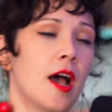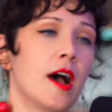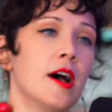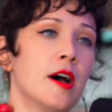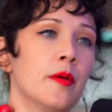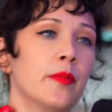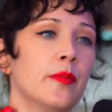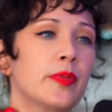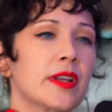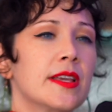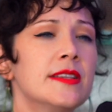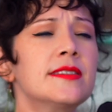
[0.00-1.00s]
Um,
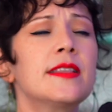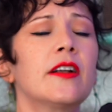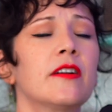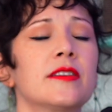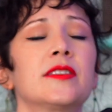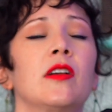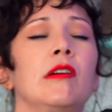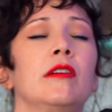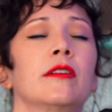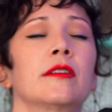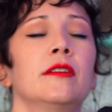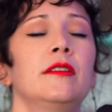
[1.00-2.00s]
but is there a
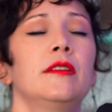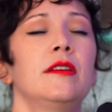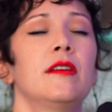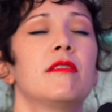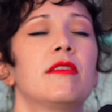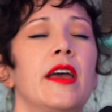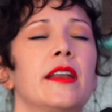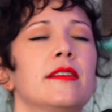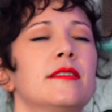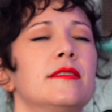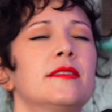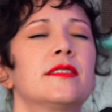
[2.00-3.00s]
song that
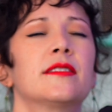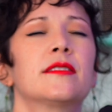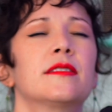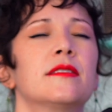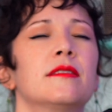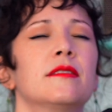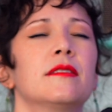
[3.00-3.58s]
is